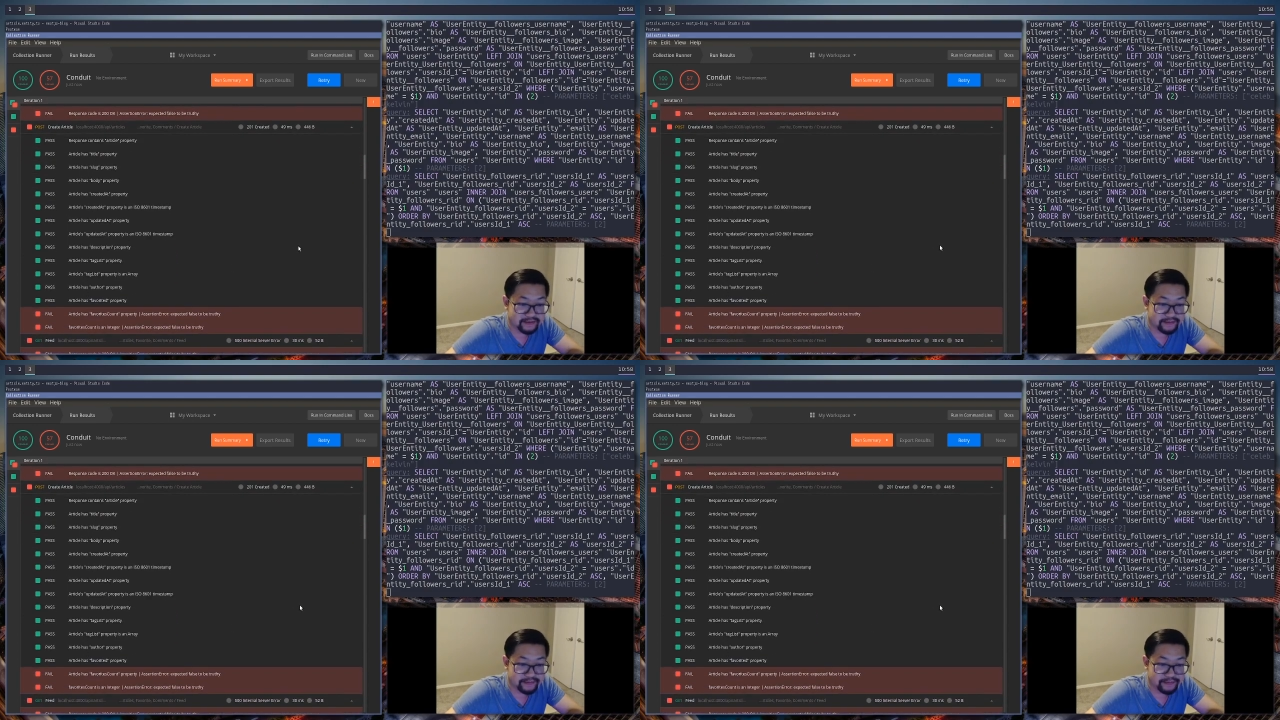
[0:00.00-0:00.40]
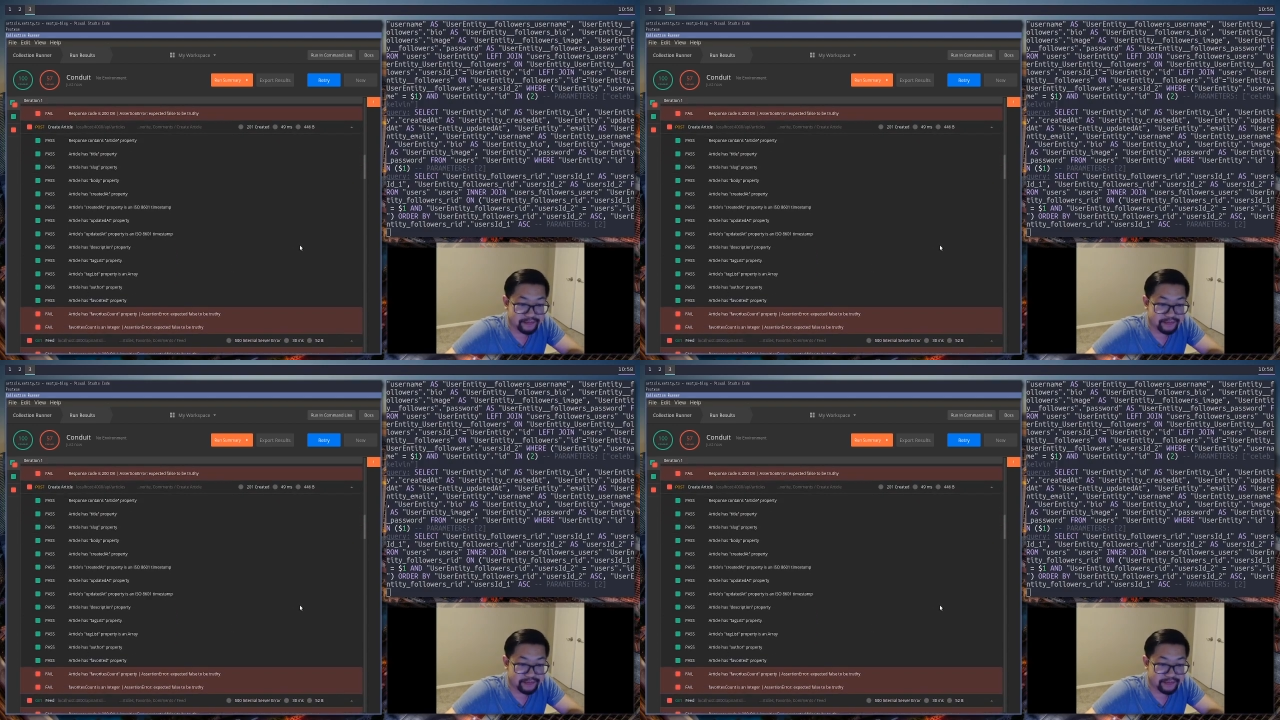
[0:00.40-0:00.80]

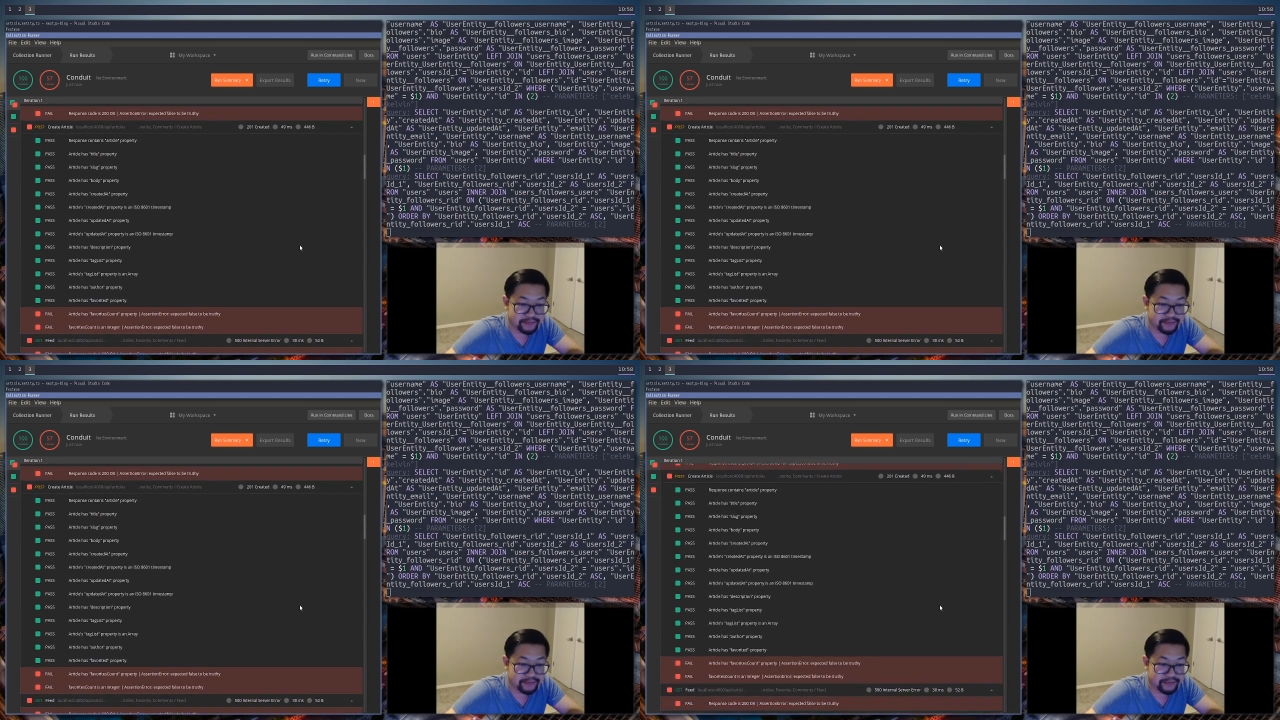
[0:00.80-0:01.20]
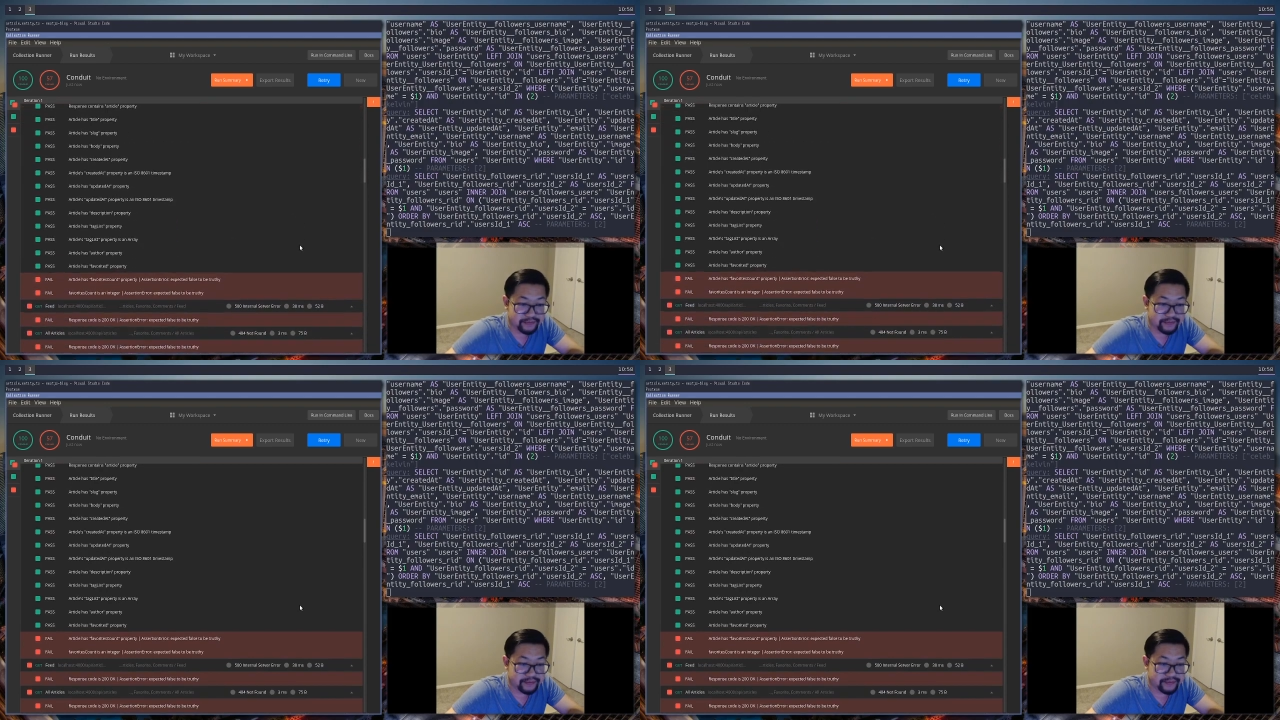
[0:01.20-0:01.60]

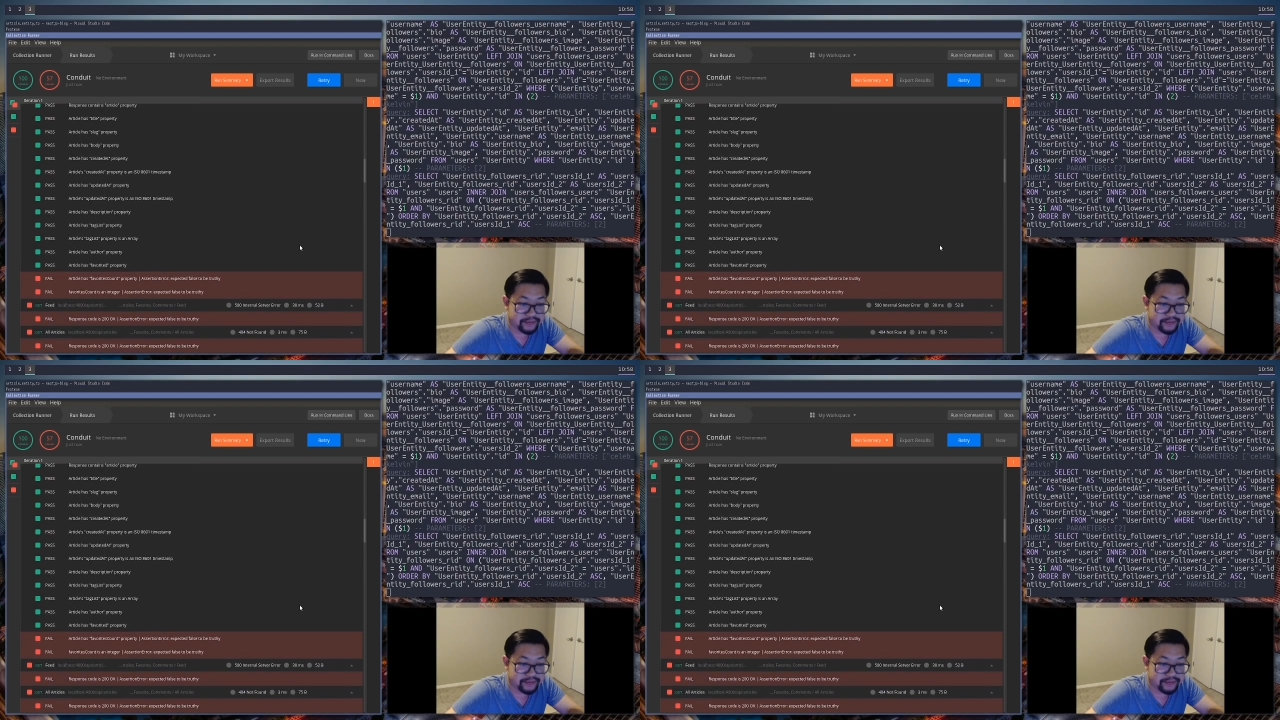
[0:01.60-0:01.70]
(no one is talking)